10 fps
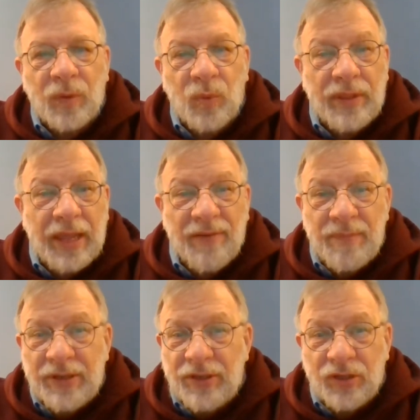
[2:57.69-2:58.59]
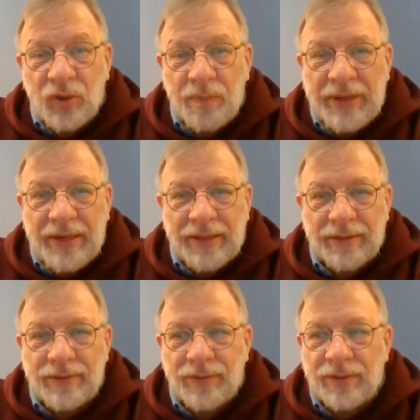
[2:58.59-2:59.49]
when they have been
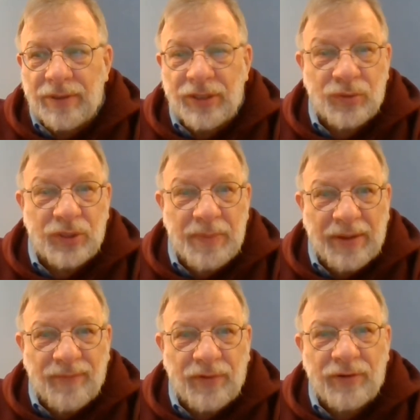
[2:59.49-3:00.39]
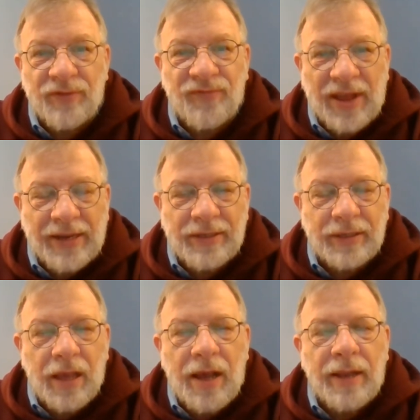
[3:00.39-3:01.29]
disobedient or disrespectful or defiant to
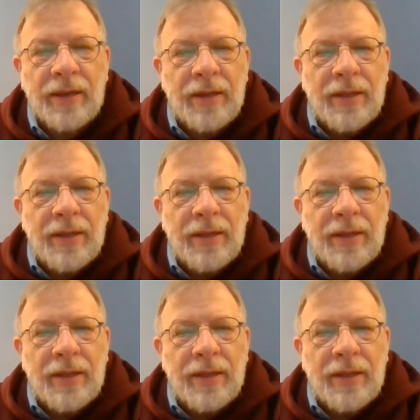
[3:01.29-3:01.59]
God,